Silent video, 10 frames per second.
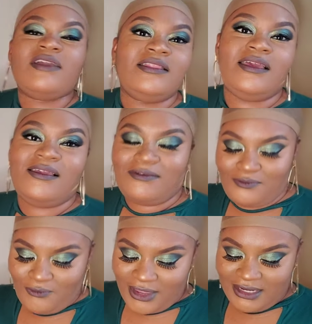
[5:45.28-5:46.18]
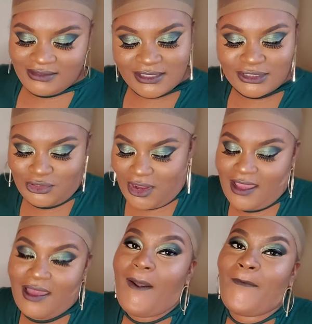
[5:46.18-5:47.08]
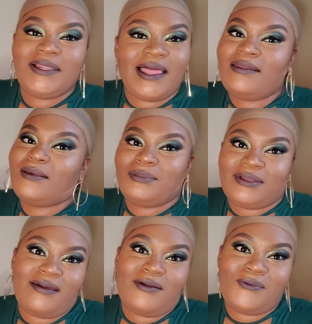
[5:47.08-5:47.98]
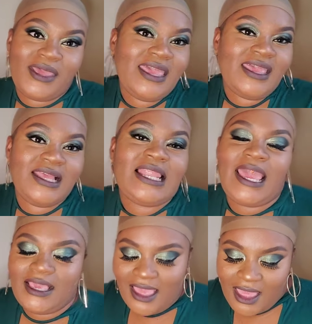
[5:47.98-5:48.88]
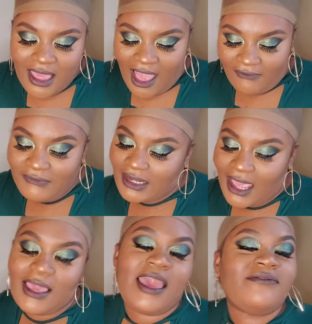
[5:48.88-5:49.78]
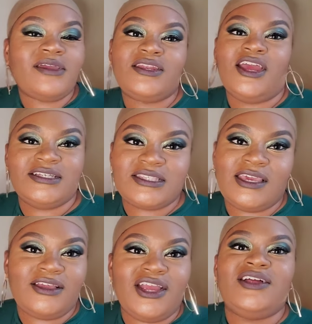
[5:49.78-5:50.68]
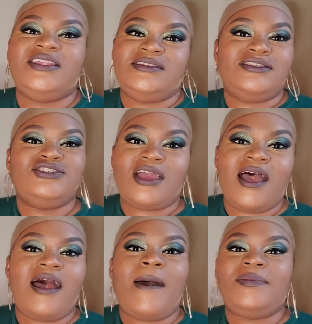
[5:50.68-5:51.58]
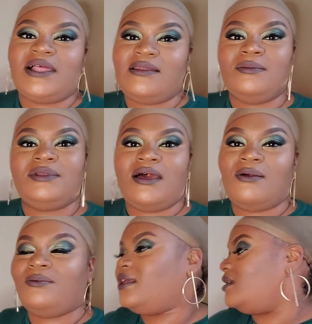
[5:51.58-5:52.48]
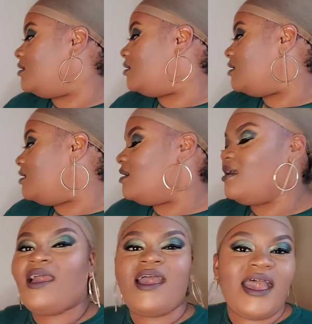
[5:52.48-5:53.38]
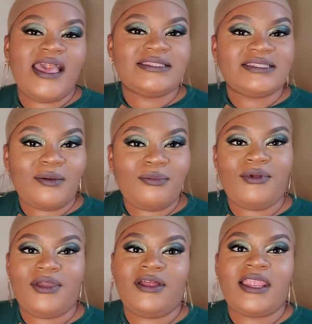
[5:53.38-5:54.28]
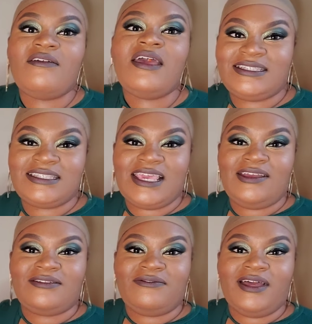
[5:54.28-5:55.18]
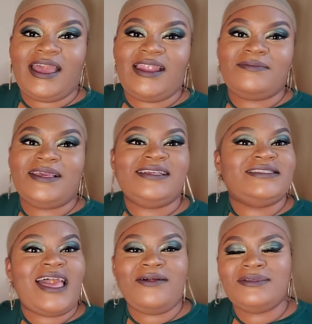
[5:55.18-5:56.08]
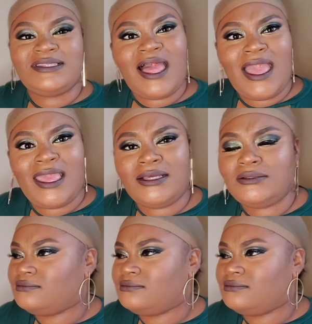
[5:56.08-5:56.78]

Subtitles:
really wanted to try a platinum blonde wig. Like, I feel like every dark-skinned girl needs to try a platinum blonde wig at some point in her life. It scared the fuck out of me because I was like,